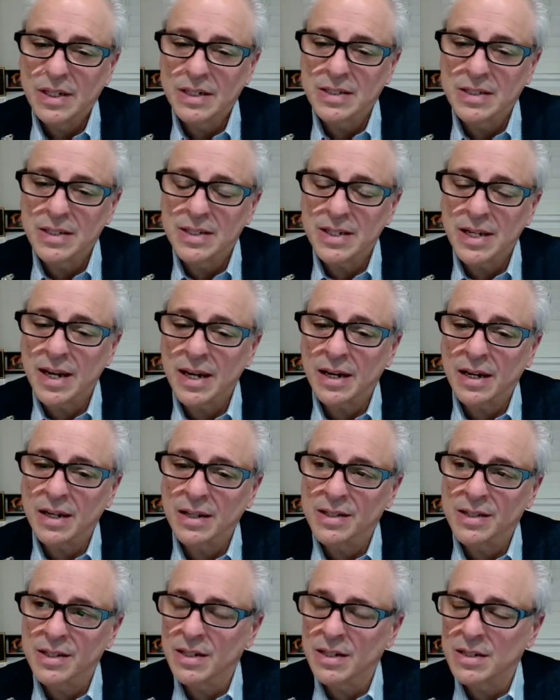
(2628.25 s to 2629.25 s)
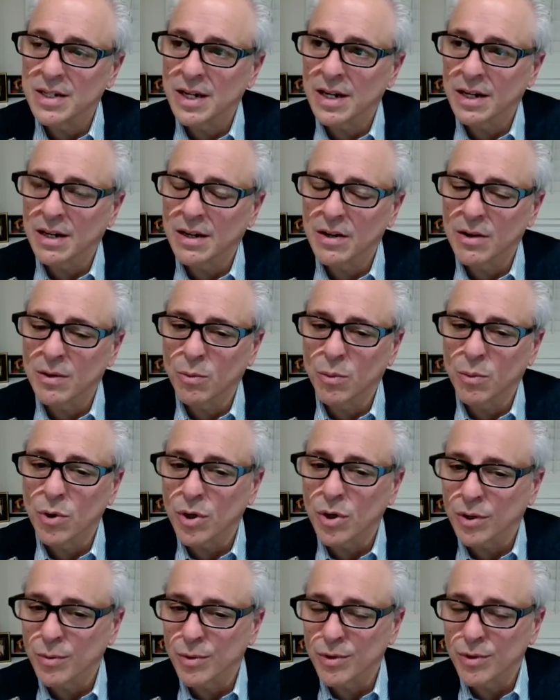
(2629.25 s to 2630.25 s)
It's an attack on
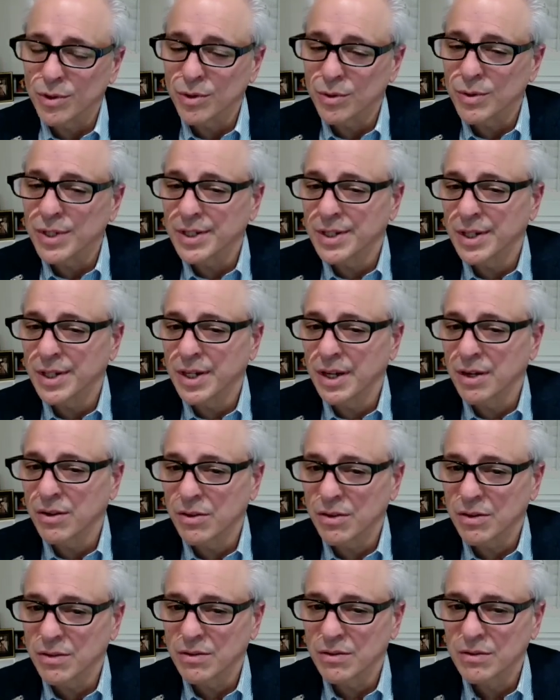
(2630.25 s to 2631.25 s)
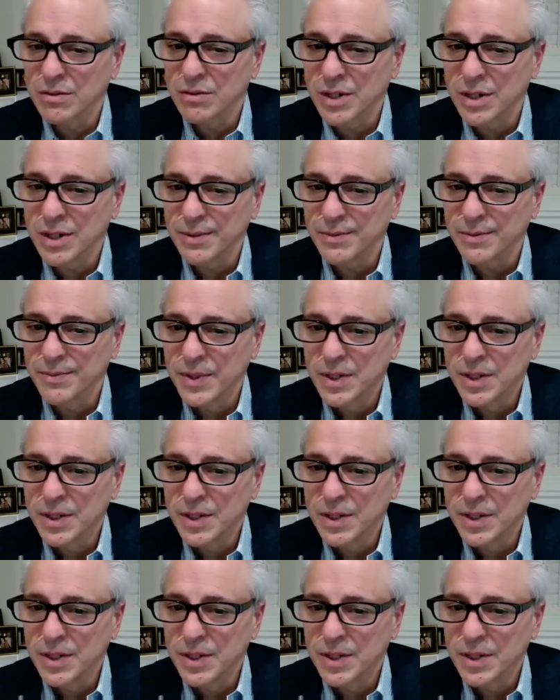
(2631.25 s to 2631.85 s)
work we're doing together, right?